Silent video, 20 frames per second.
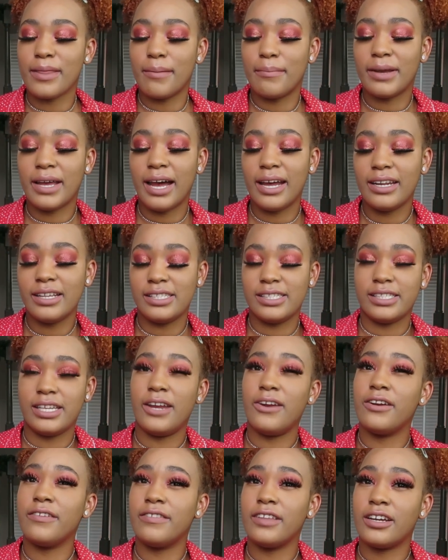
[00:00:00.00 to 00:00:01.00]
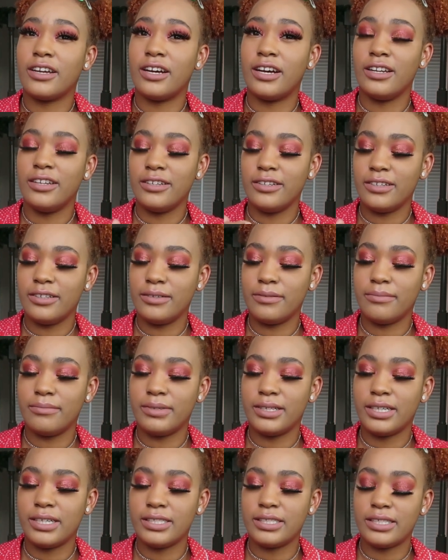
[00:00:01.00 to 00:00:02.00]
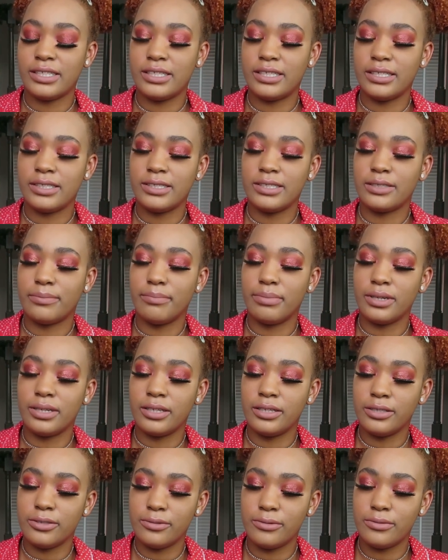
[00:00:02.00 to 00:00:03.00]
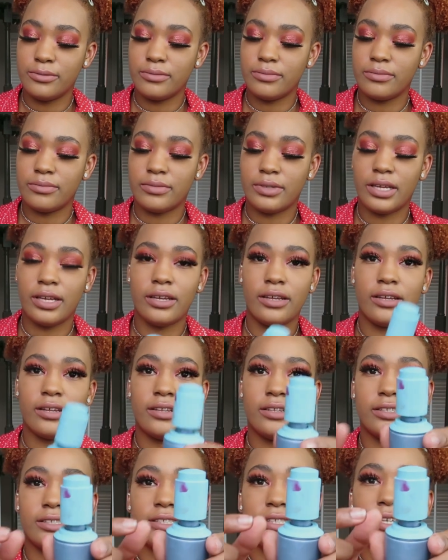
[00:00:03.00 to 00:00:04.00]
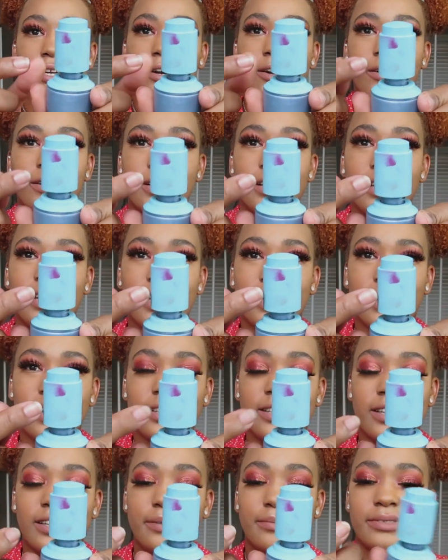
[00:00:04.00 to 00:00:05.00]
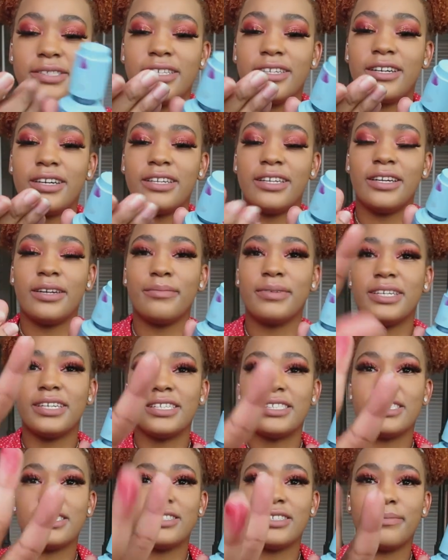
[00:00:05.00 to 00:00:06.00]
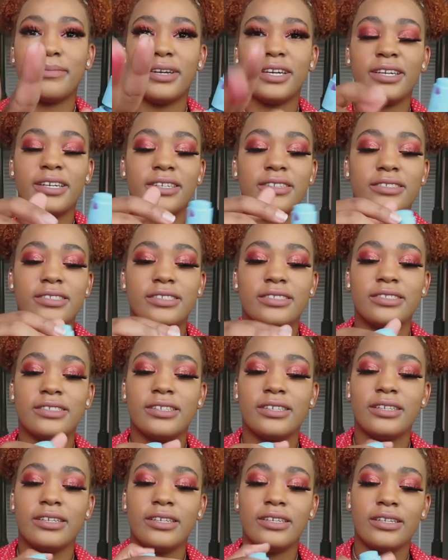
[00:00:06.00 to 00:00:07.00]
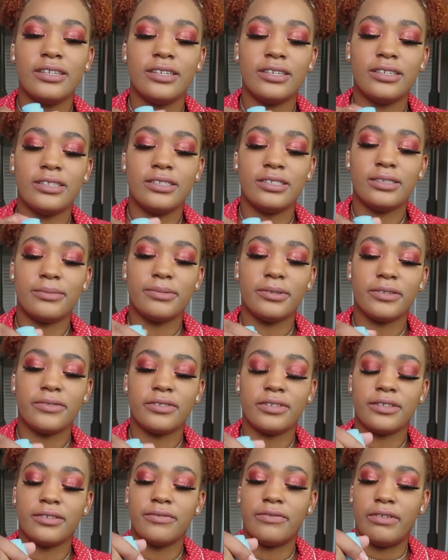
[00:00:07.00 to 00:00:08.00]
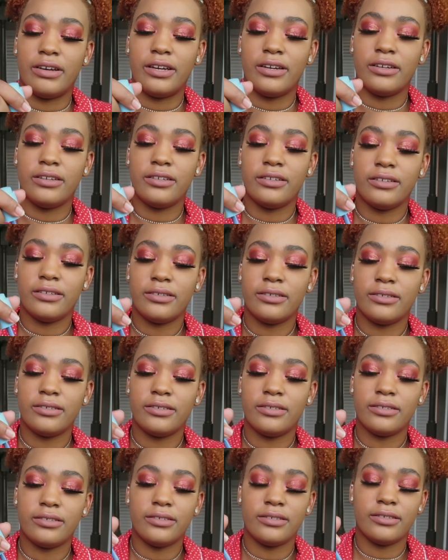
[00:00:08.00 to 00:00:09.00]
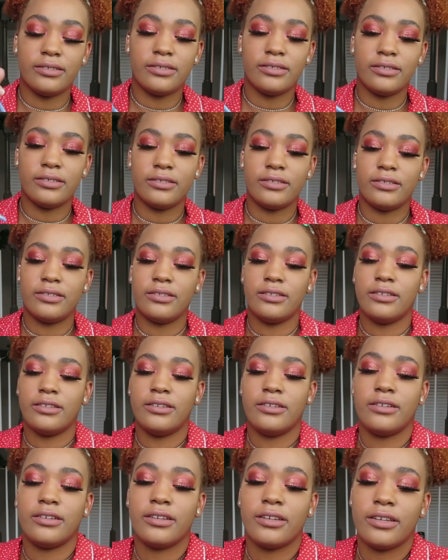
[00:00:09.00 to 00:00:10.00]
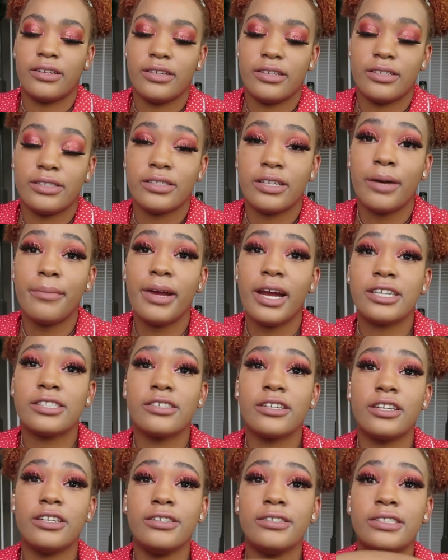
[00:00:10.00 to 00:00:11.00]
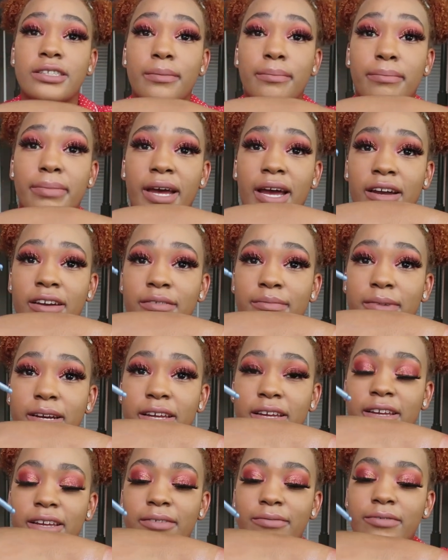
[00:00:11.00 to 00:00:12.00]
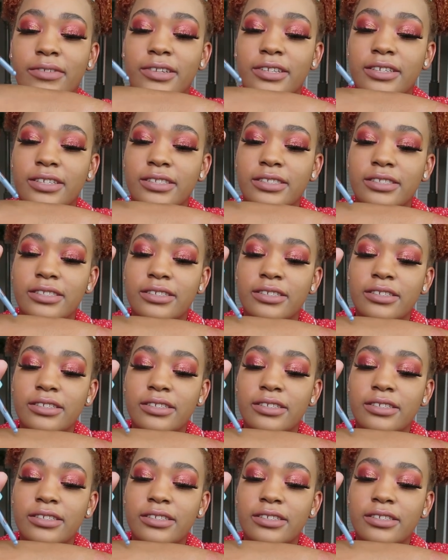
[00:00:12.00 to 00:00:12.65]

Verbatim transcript: I'm kind of scared of the color because it is blue. You see, I already got like the lipstick on there because it's on my hands. It's perfectly fine. Okay, so I'm actually gonna use the back of my hand for this.